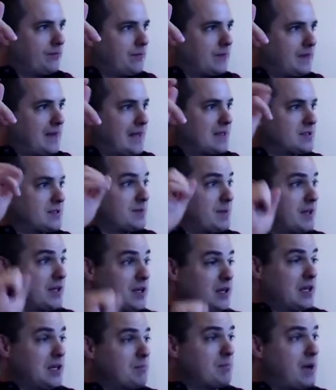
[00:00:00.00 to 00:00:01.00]
that's something
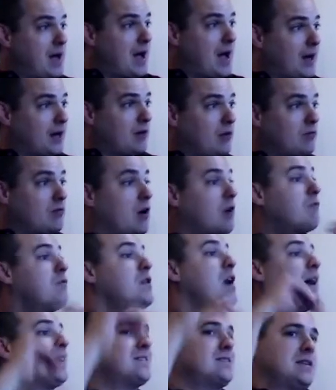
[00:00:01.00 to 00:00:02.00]
that
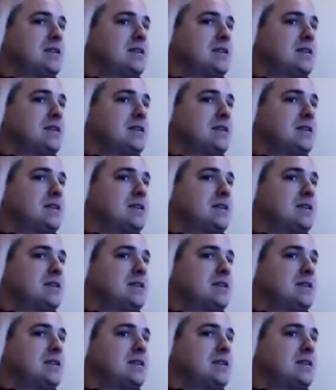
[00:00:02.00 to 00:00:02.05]
not seeing